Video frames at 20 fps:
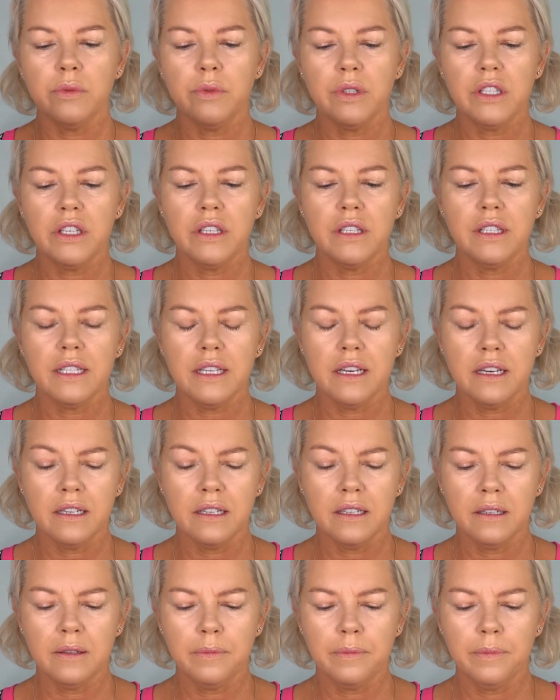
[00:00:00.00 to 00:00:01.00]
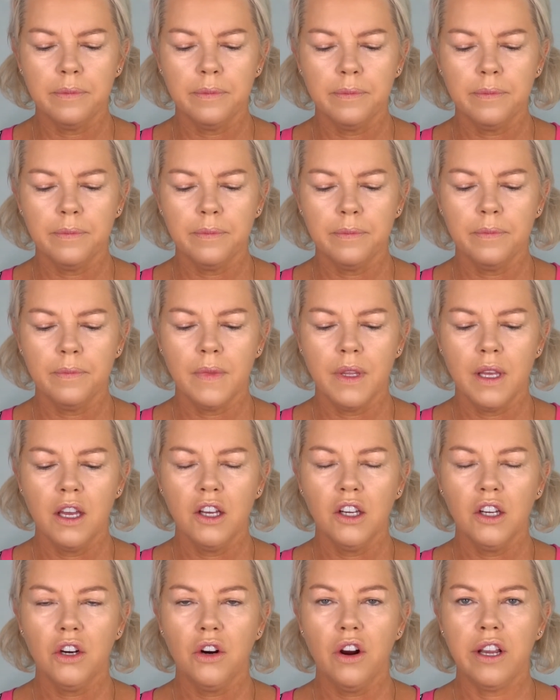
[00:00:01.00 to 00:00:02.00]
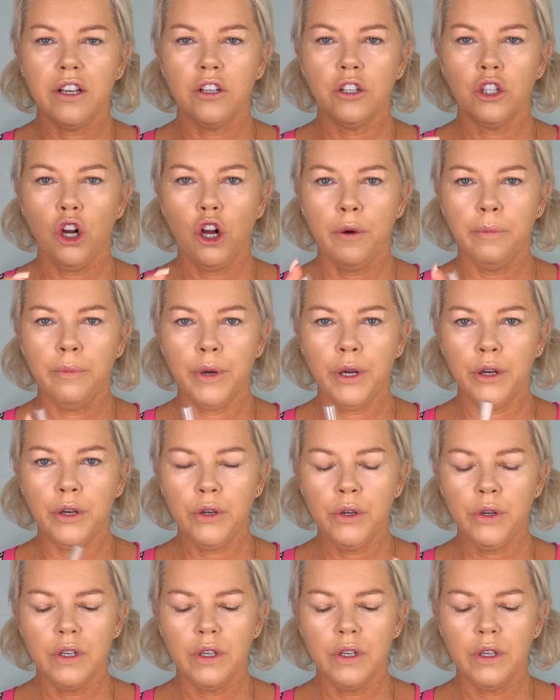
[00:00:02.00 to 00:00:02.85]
which is Crayon Combo.